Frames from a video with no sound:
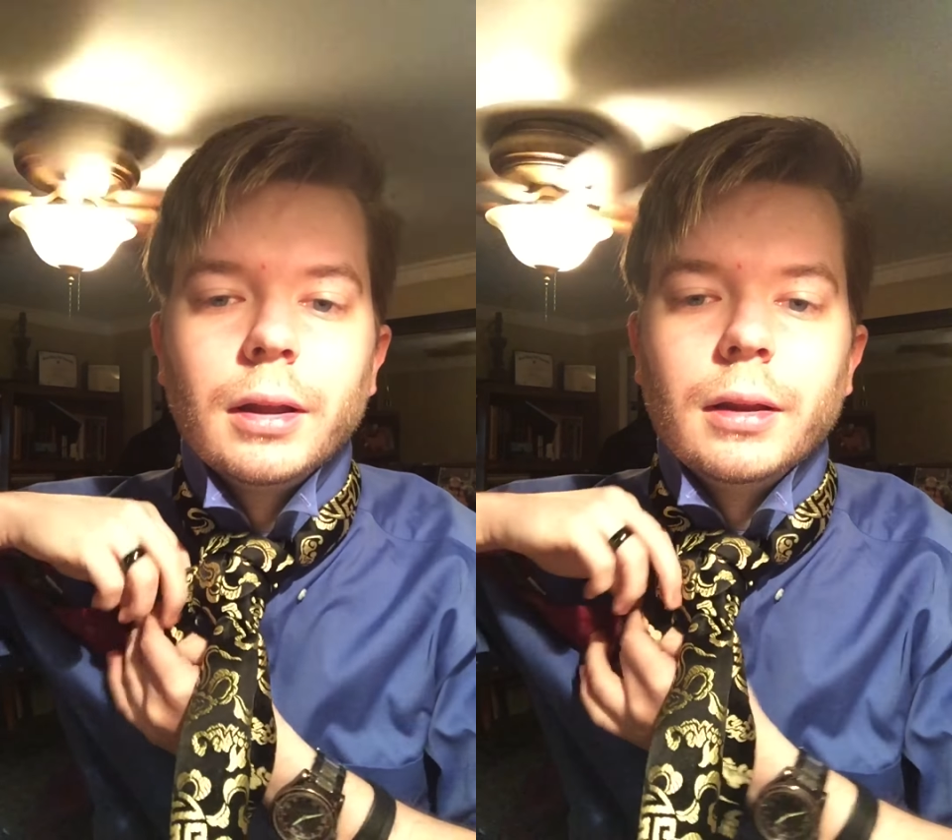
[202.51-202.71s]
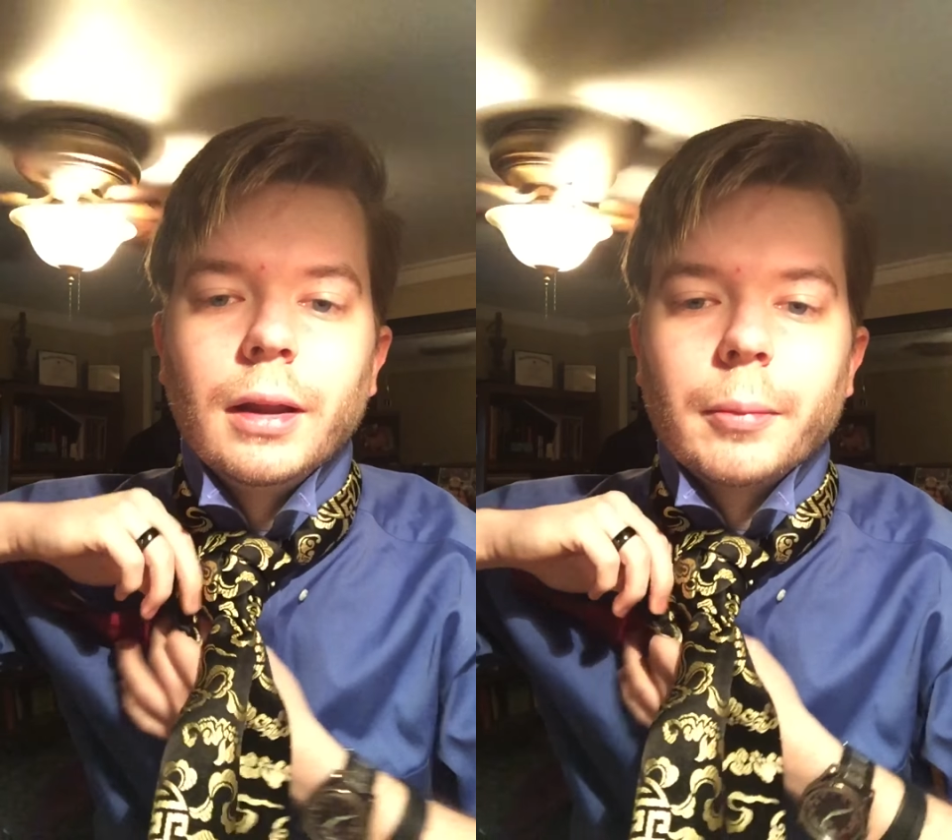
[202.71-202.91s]

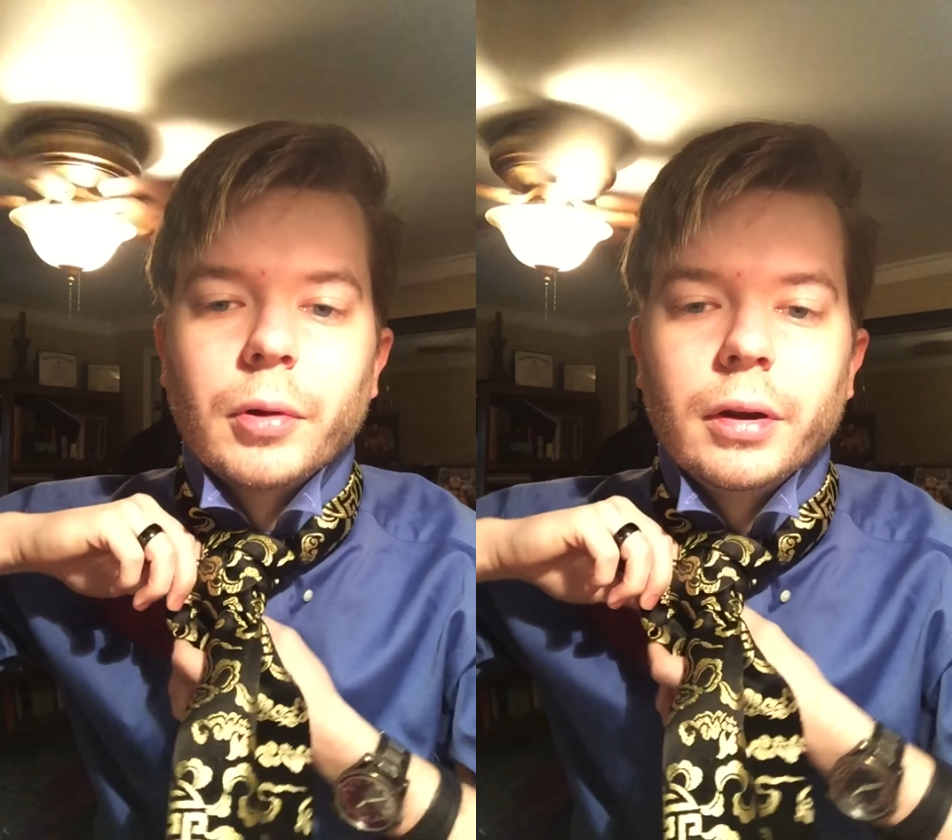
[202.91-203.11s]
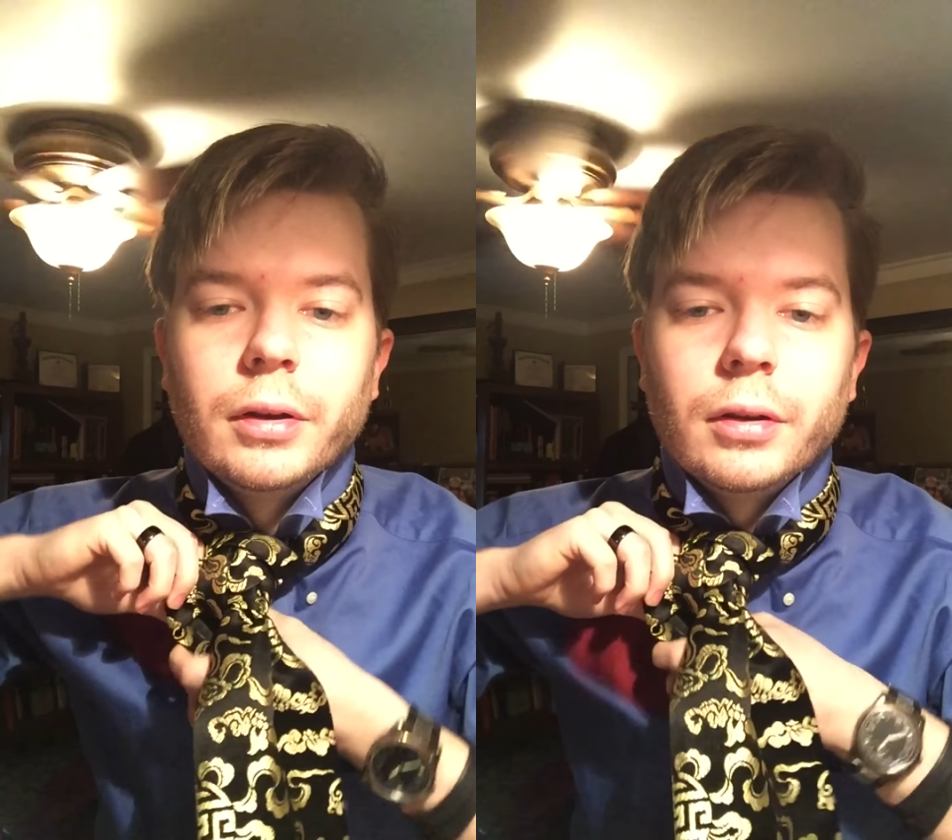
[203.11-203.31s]
and I'm
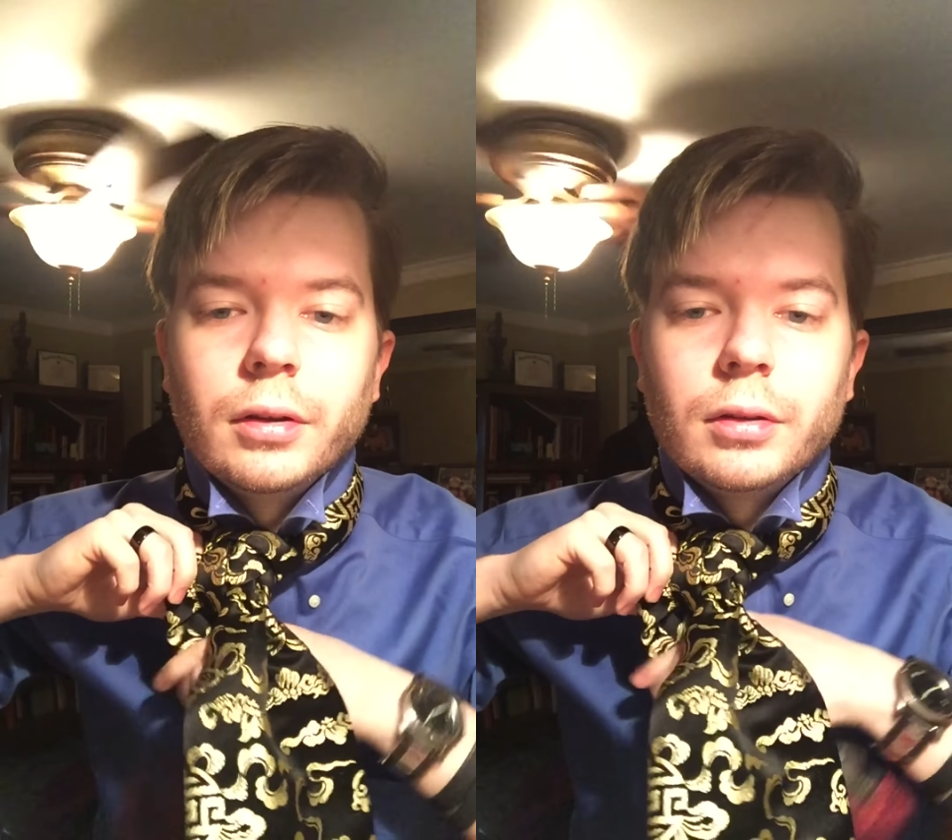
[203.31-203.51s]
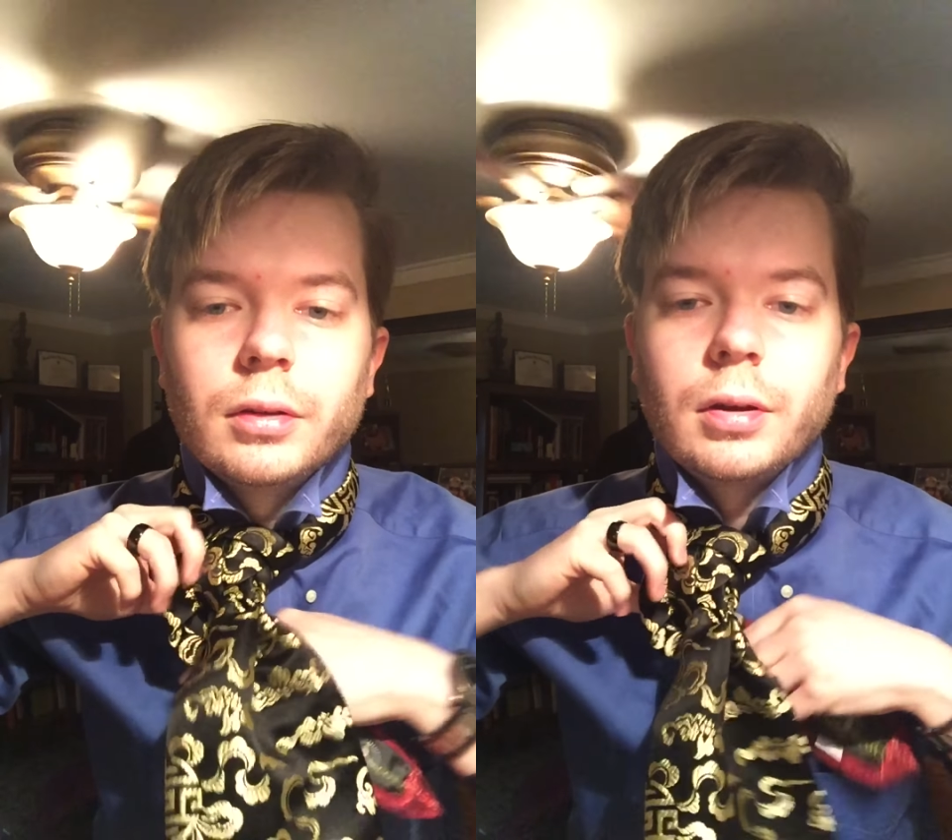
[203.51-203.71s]
going to
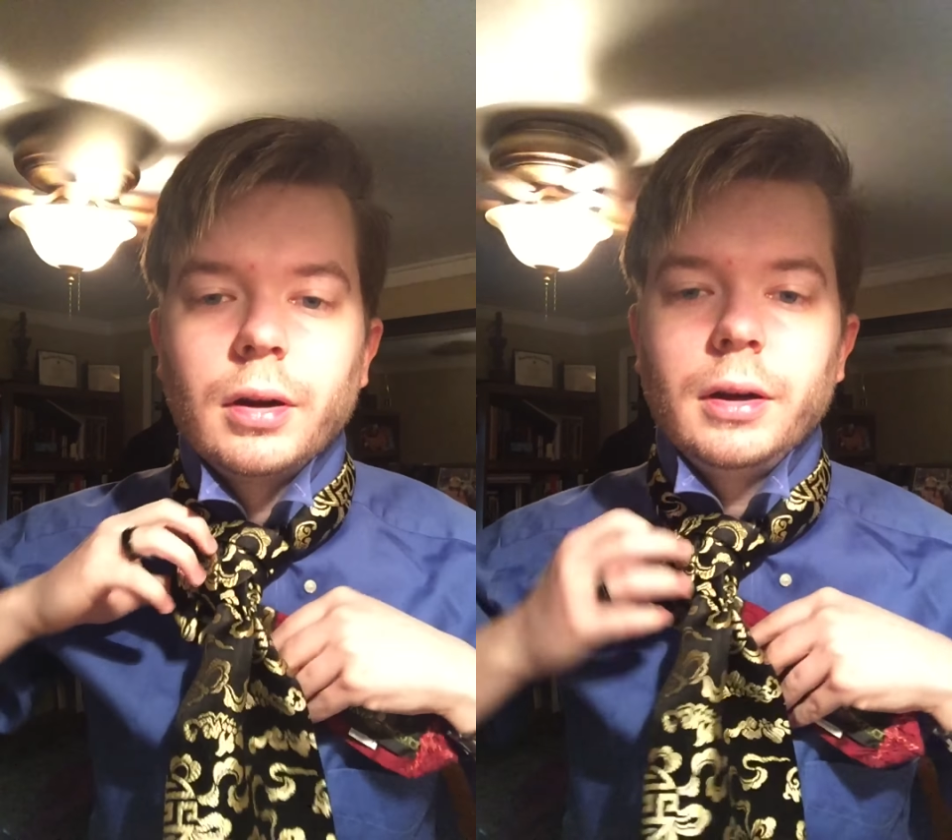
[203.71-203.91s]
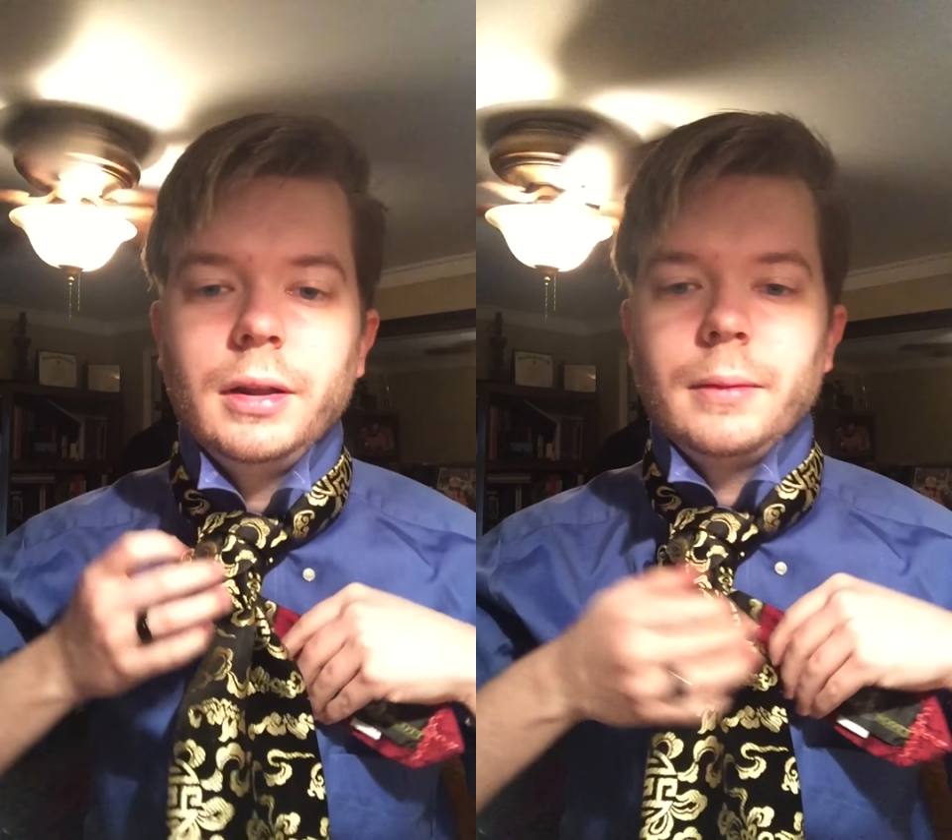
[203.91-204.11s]

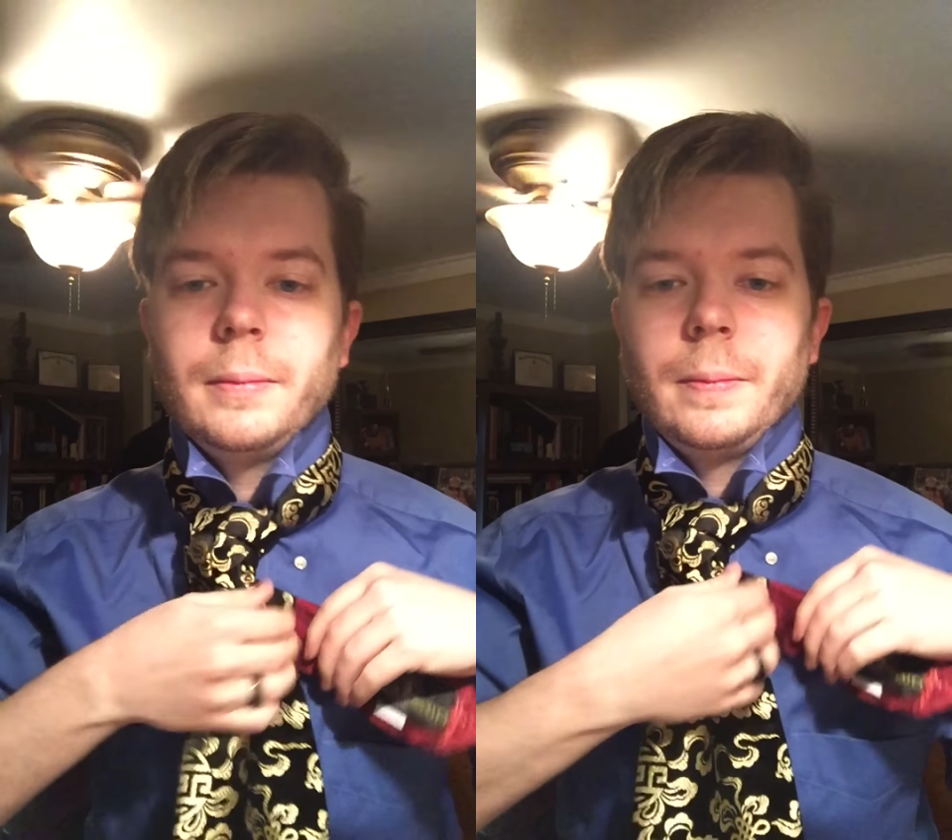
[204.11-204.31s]
turn it,